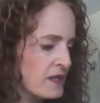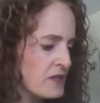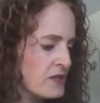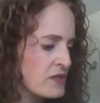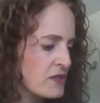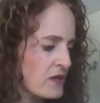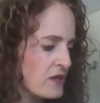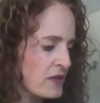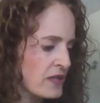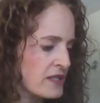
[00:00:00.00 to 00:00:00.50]

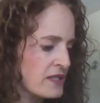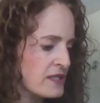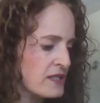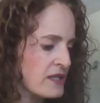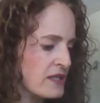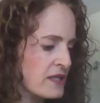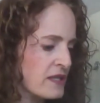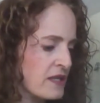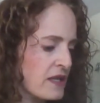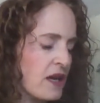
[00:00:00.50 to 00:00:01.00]
So let's
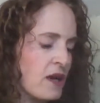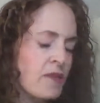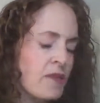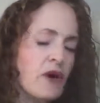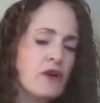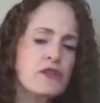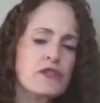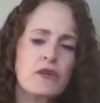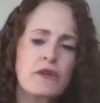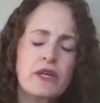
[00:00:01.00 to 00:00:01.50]
see.
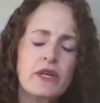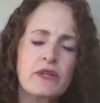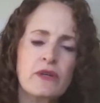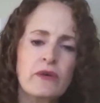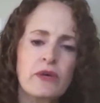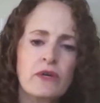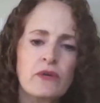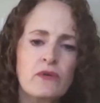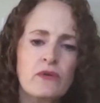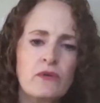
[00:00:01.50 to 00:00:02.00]
Also,
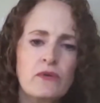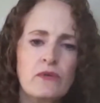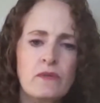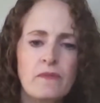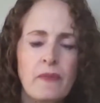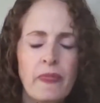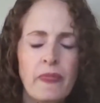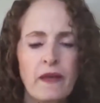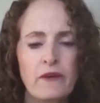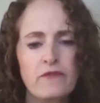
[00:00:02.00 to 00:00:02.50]

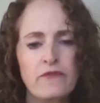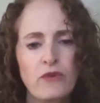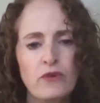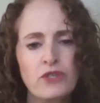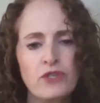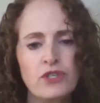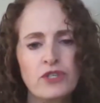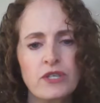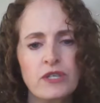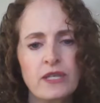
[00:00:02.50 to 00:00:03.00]
you
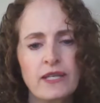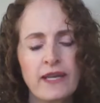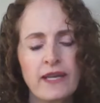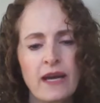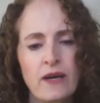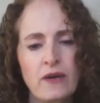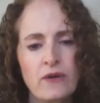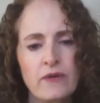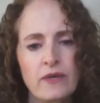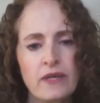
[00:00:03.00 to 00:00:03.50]
unfortunately
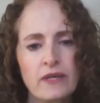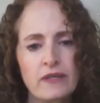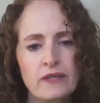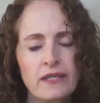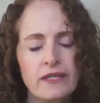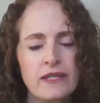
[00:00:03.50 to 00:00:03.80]
now,